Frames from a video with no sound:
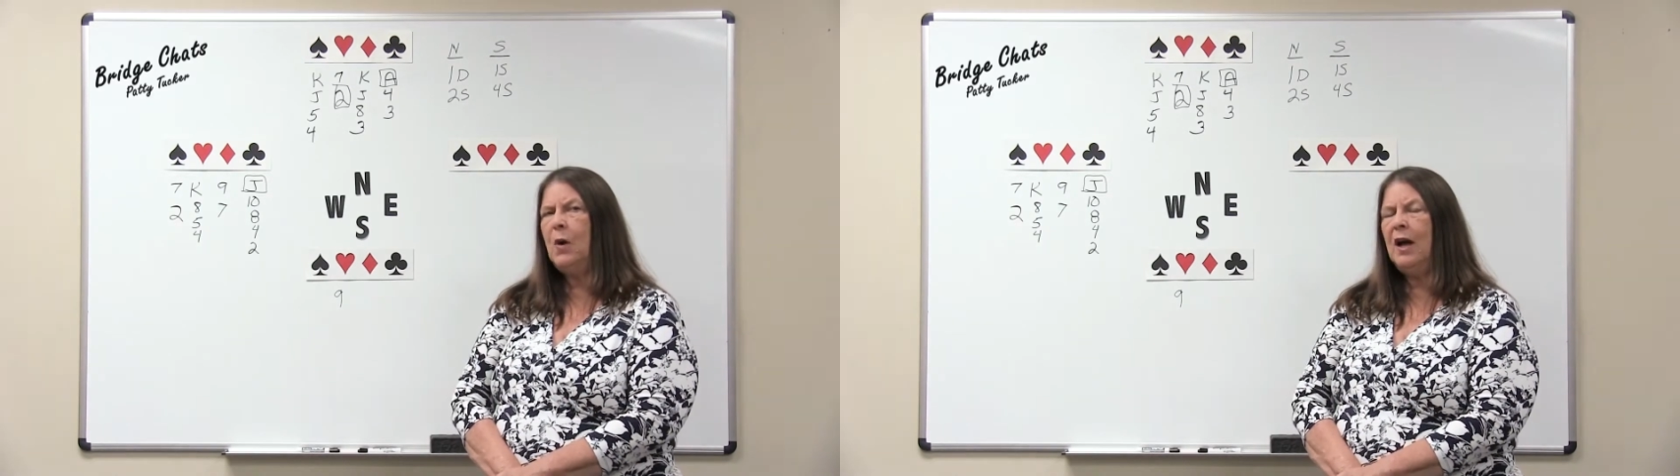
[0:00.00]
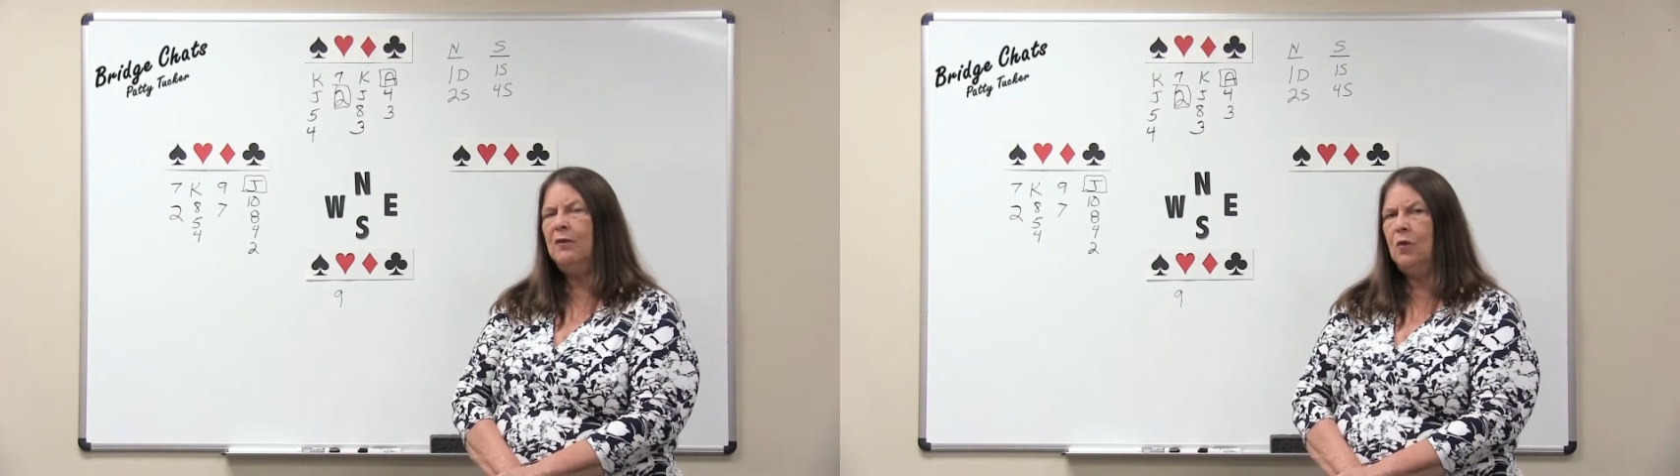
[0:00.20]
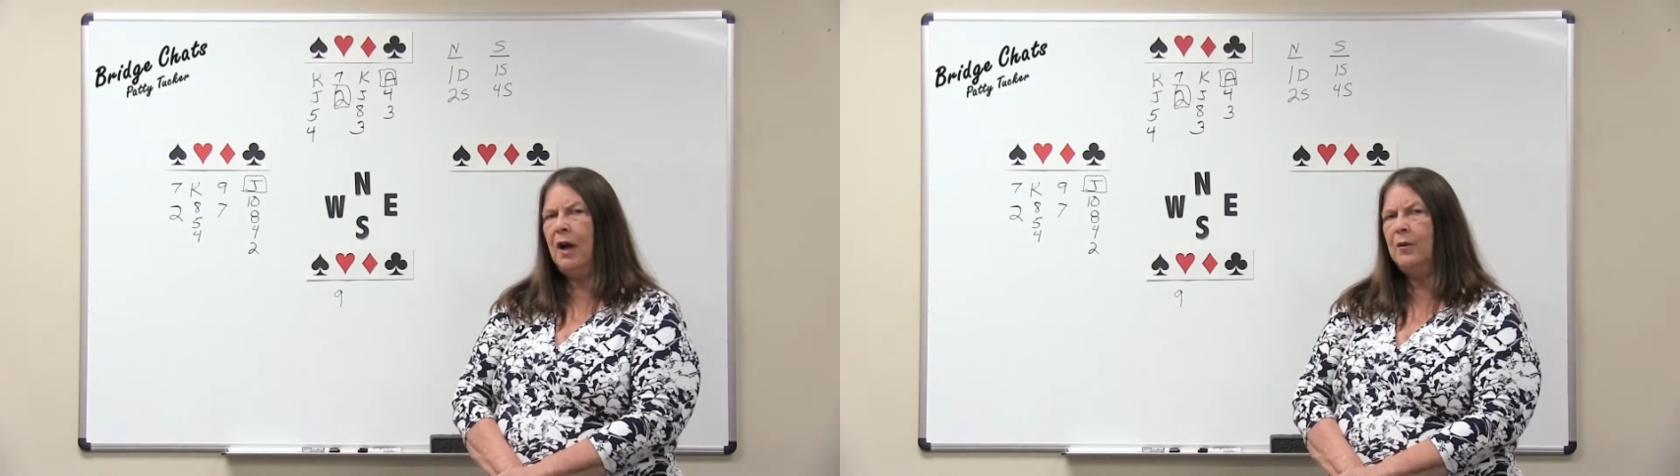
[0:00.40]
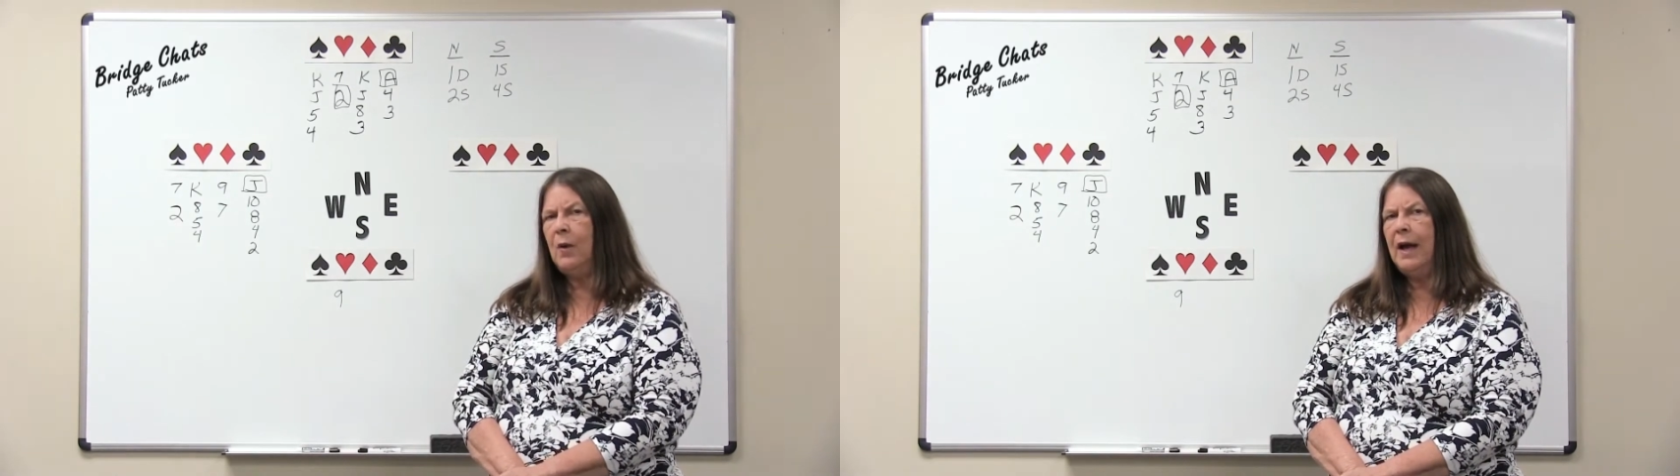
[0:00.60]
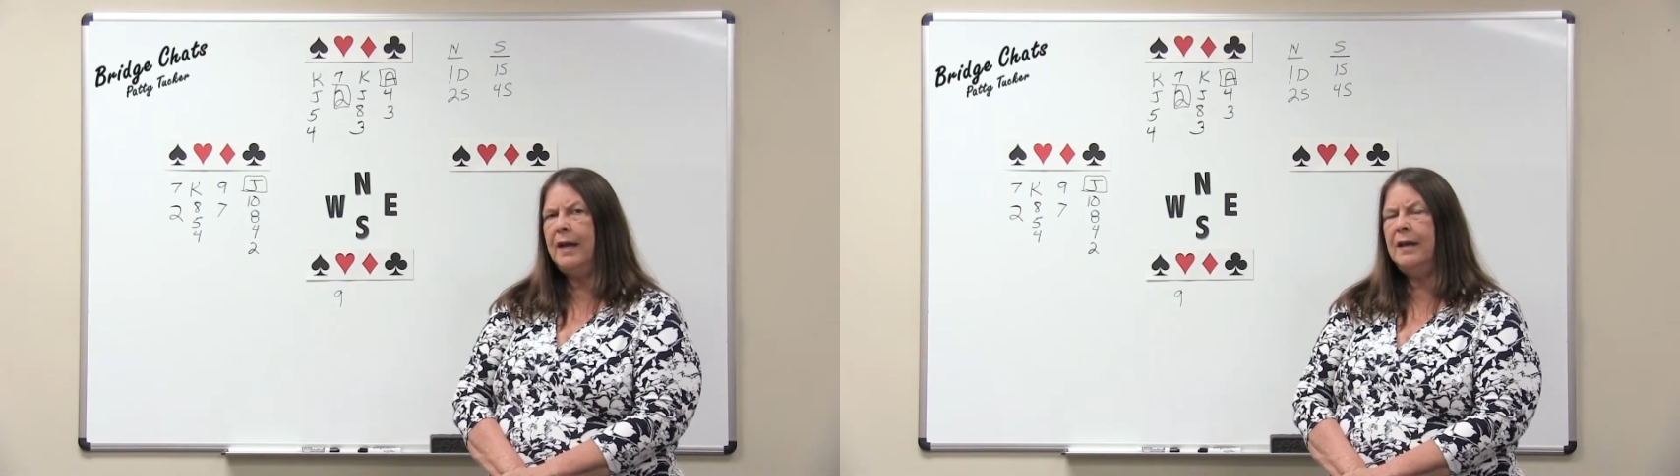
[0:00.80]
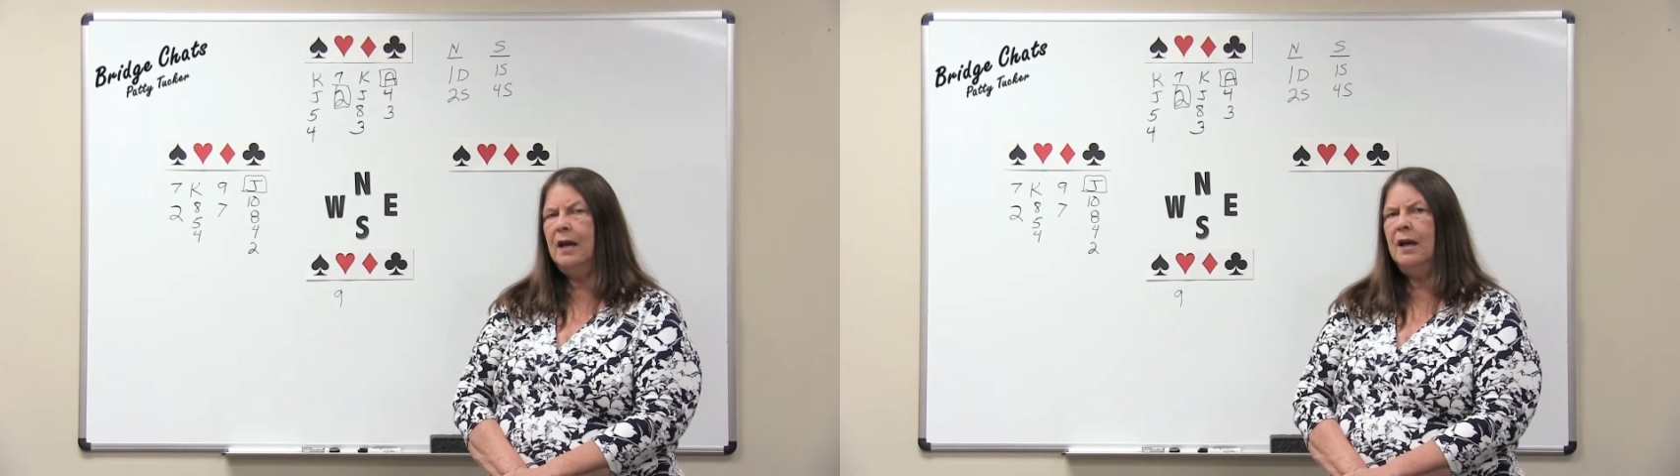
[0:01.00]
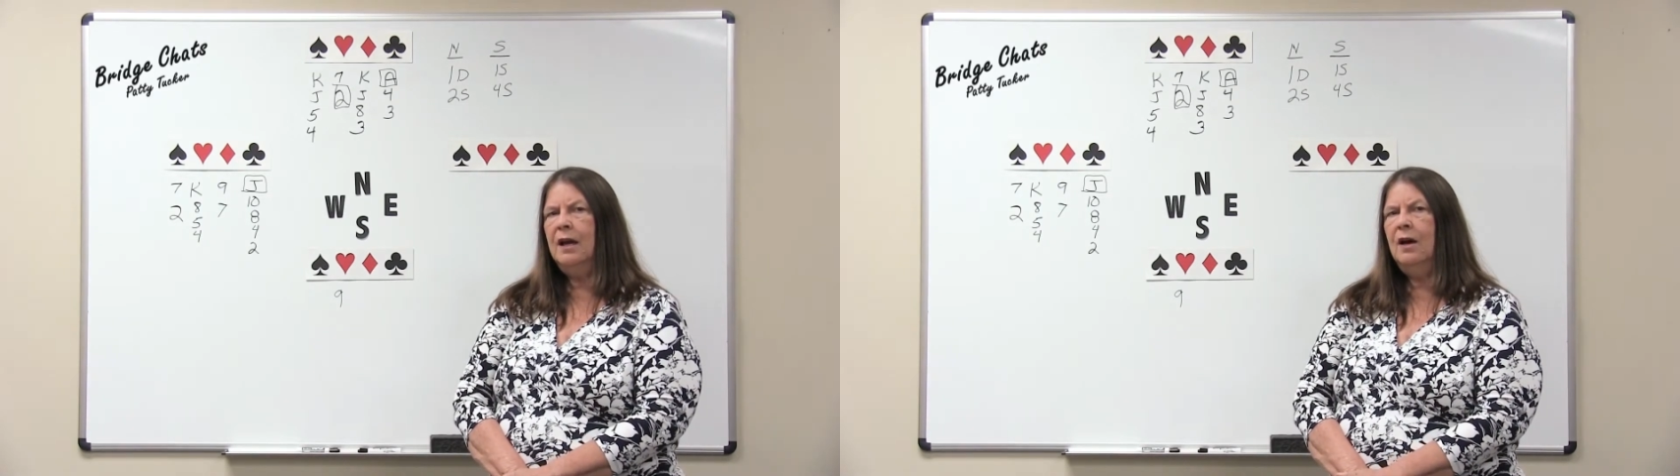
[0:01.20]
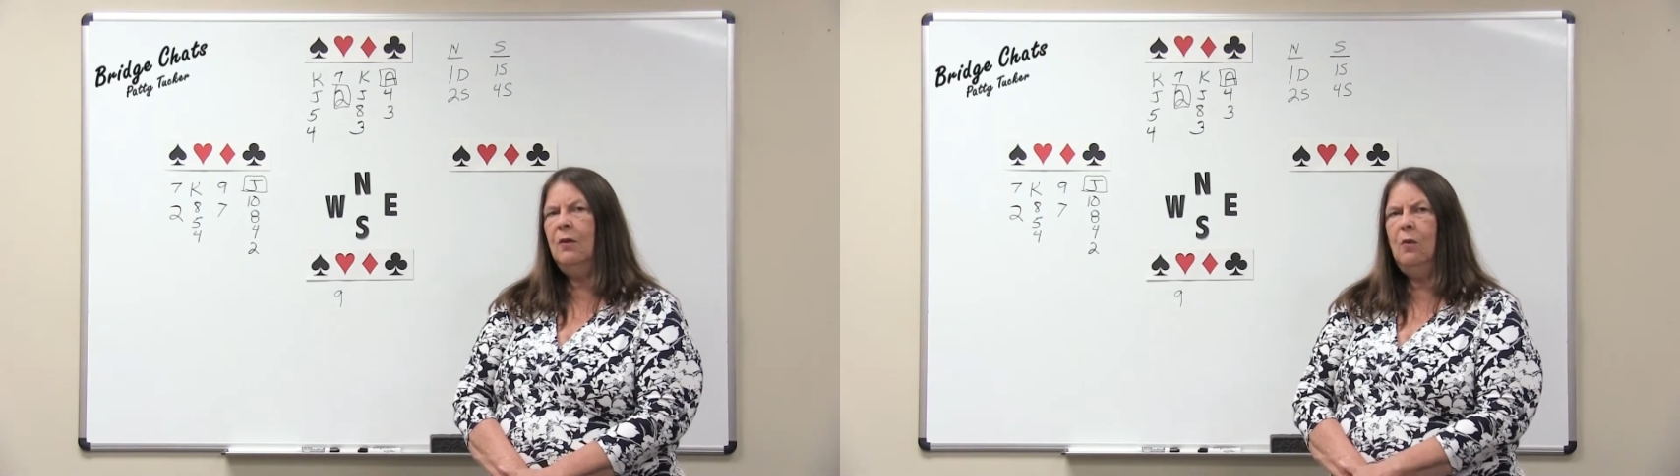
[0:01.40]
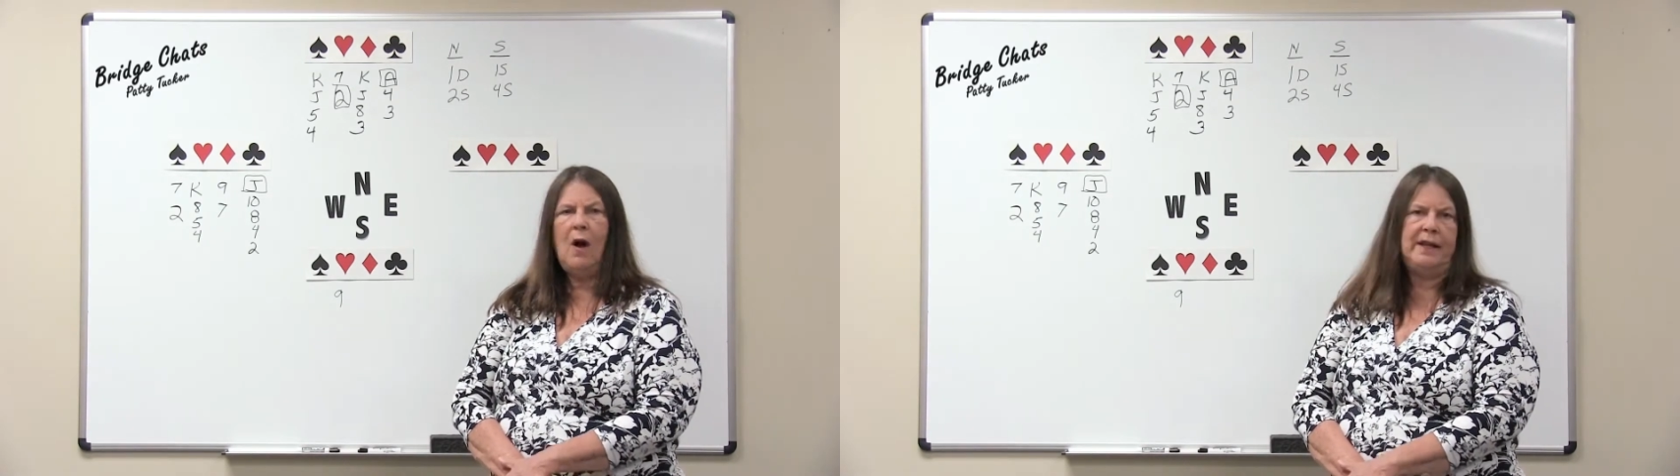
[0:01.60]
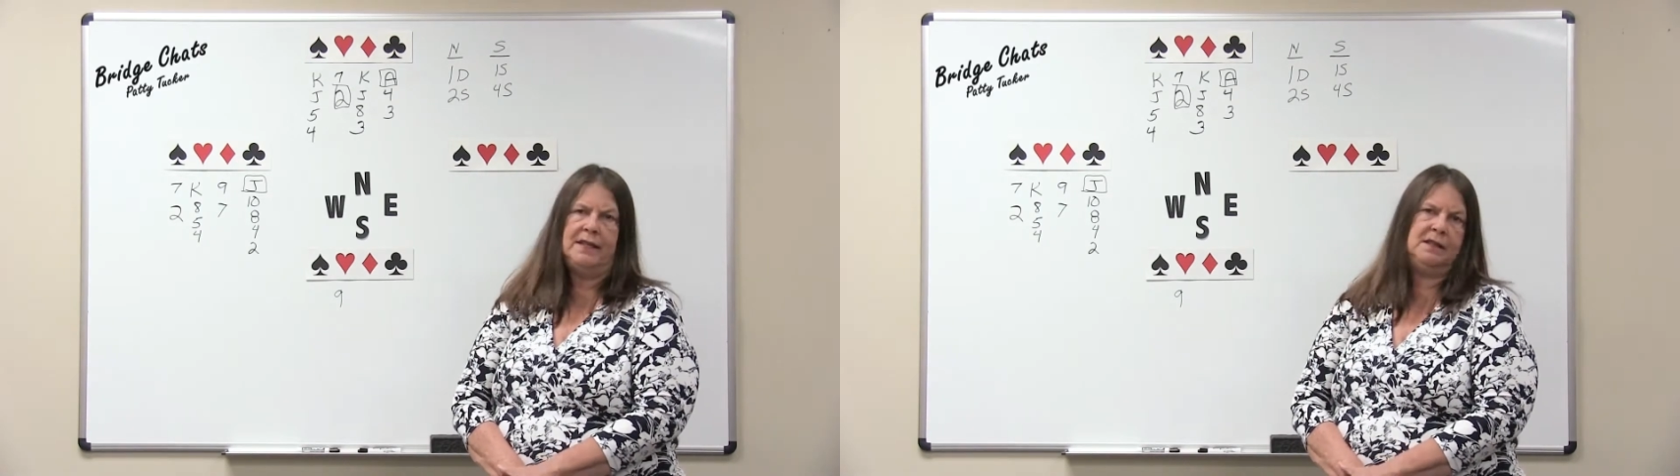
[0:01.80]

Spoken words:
right away, why